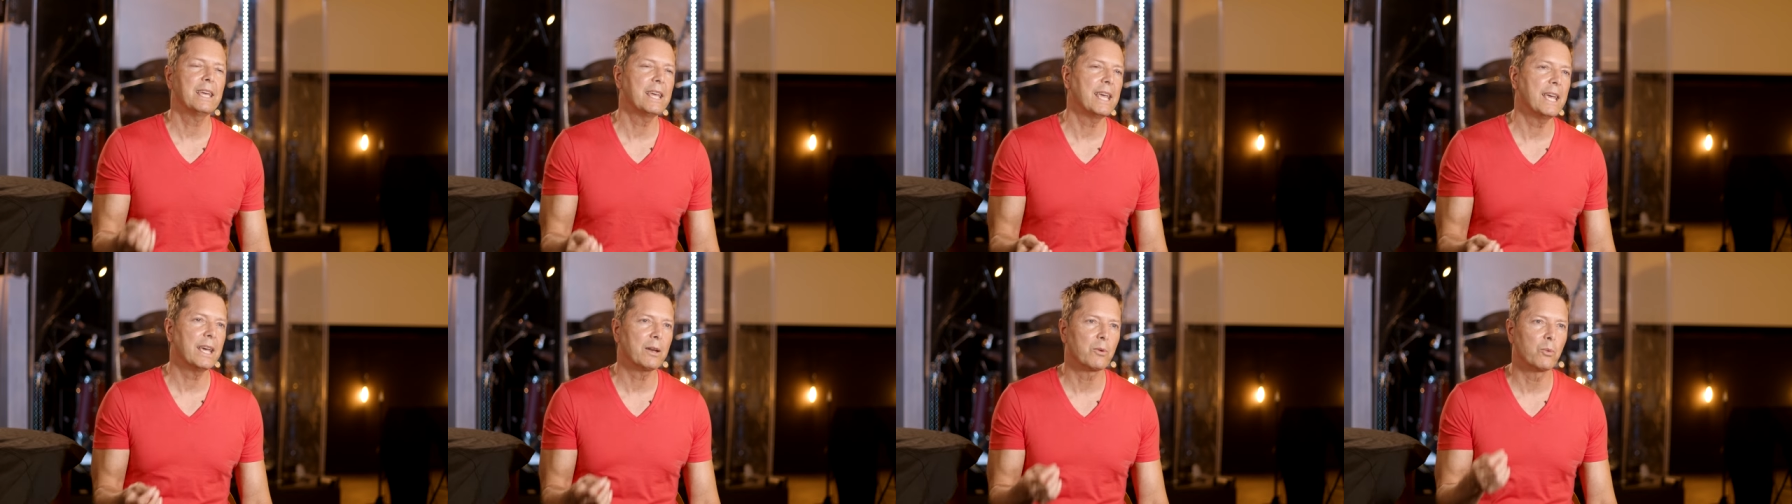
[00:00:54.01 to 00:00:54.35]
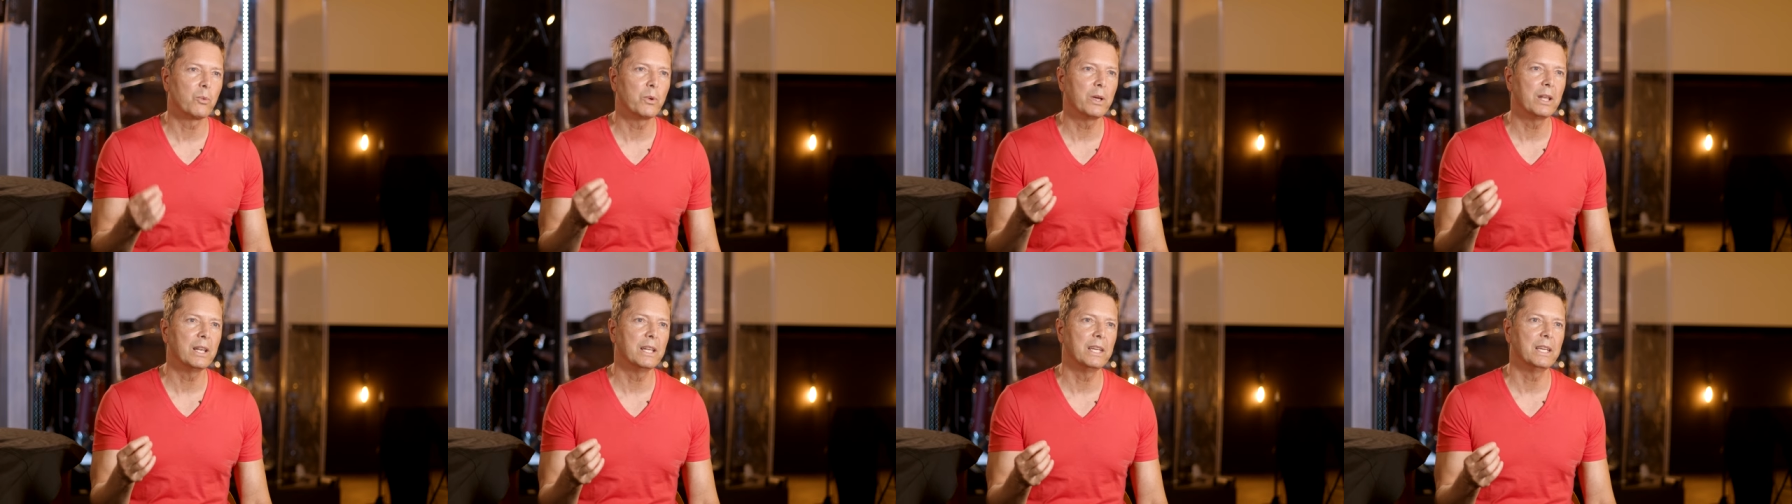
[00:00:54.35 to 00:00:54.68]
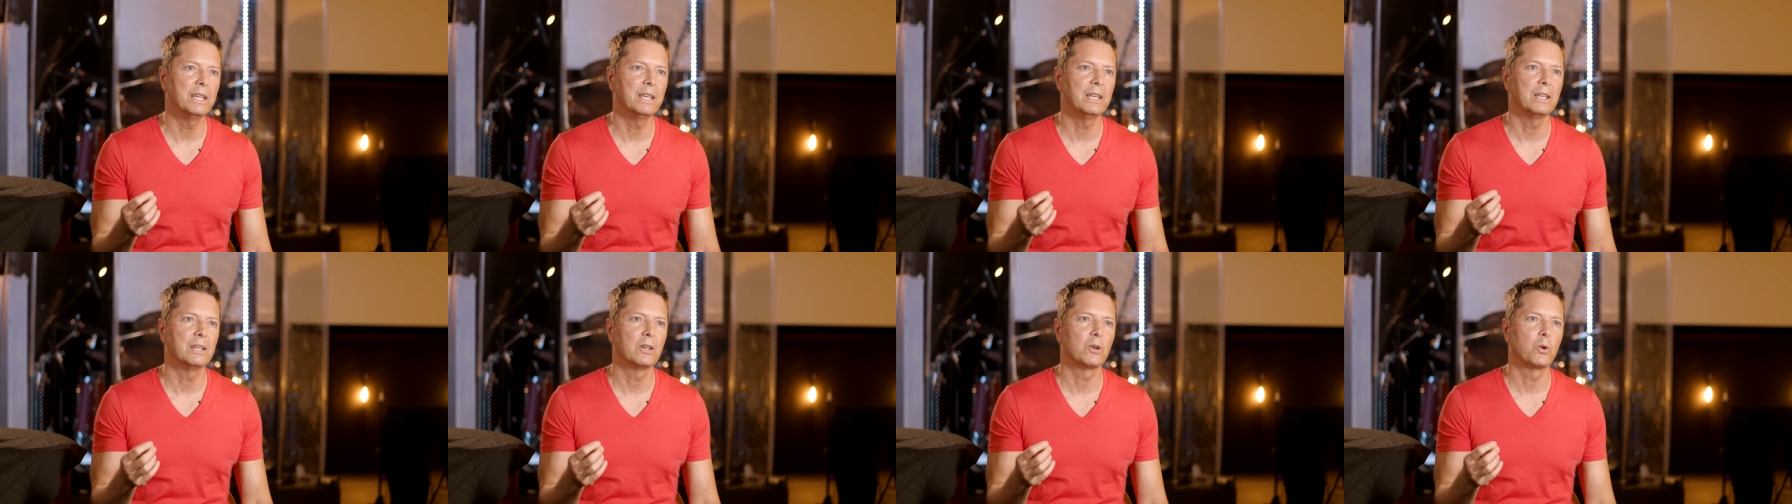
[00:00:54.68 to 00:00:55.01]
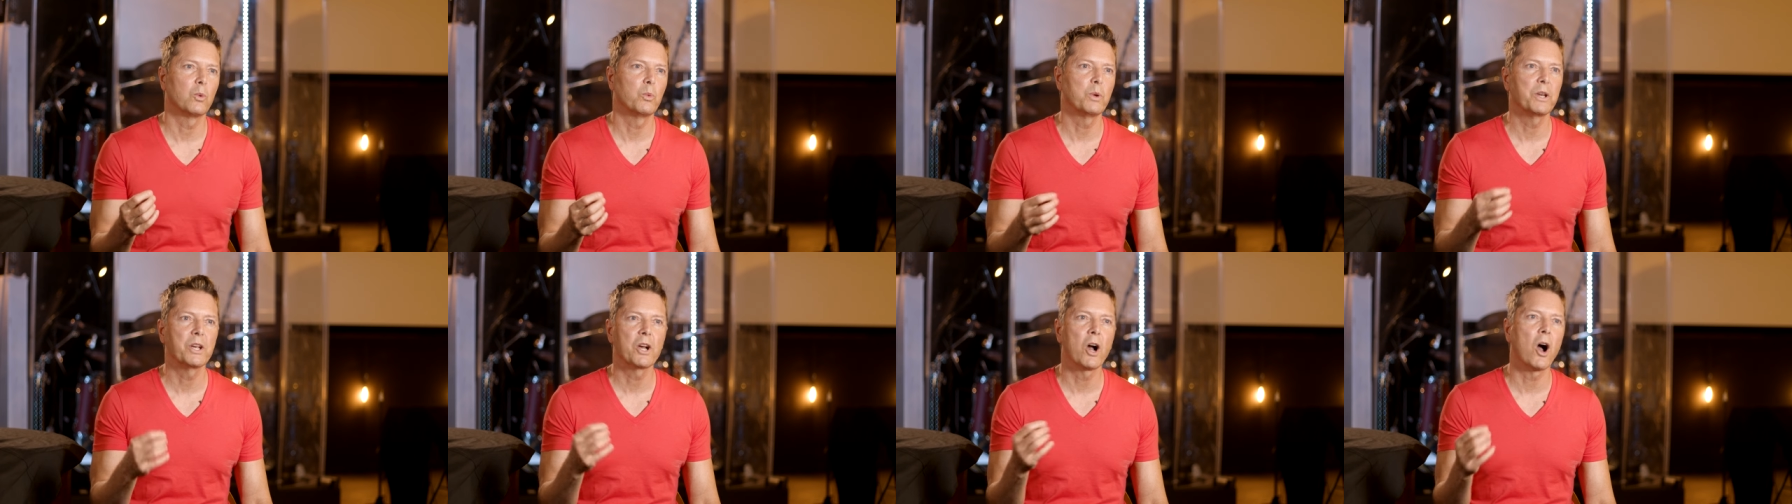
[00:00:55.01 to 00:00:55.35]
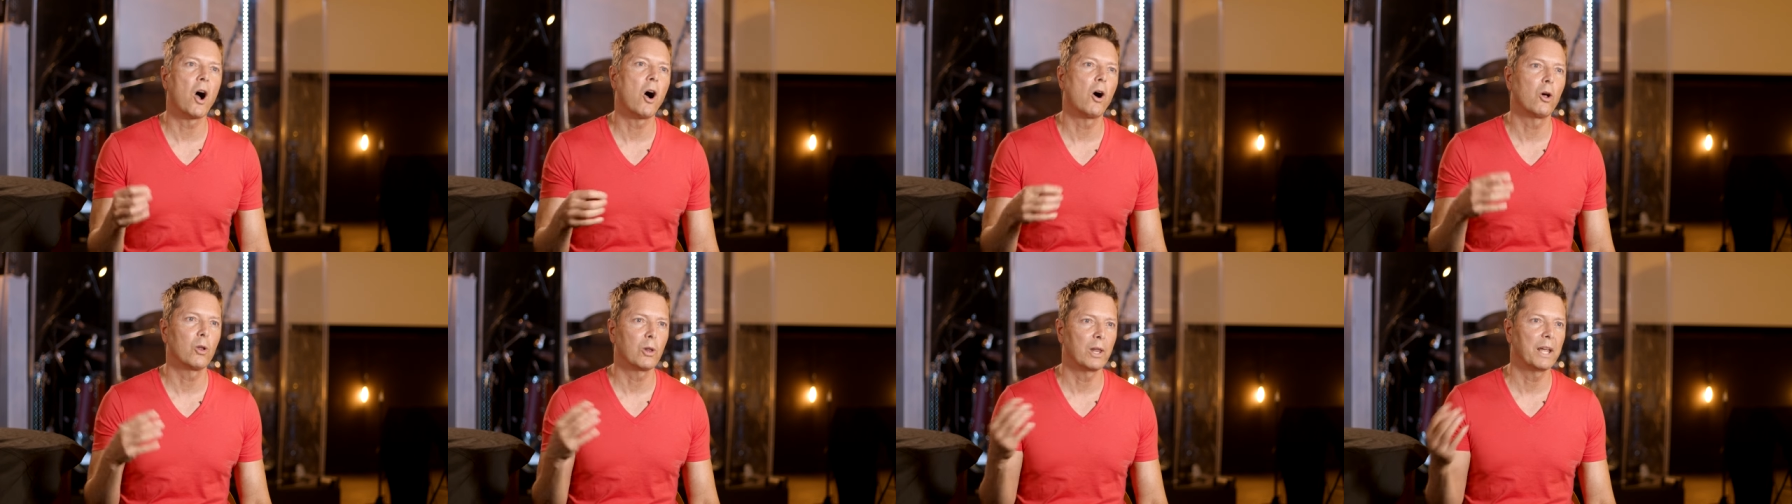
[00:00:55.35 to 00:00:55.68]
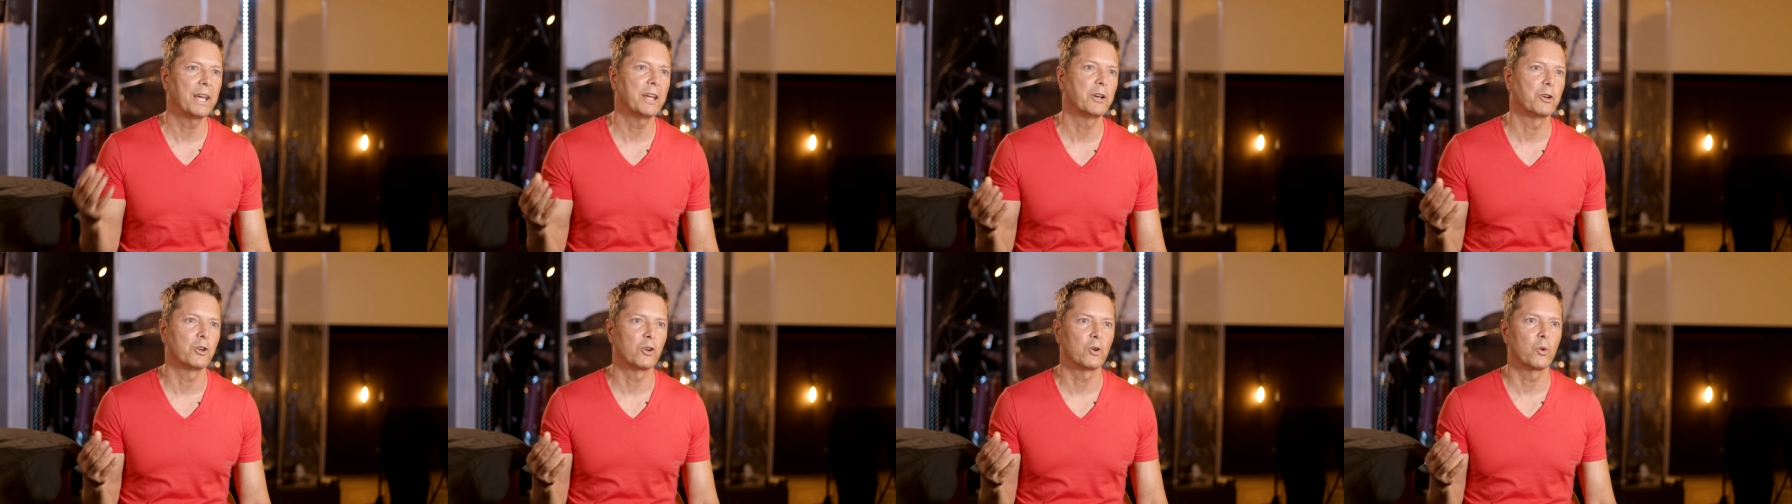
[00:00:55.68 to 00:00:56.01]
can't really recall
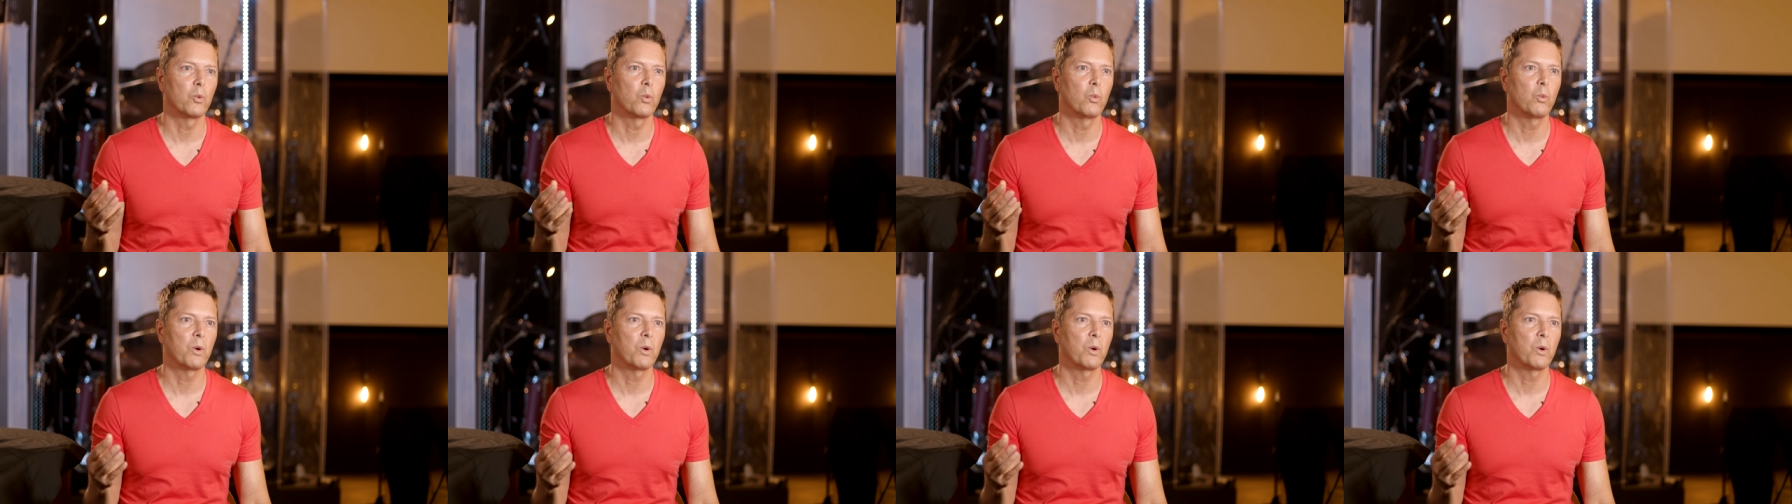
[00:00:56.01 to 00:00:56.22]
later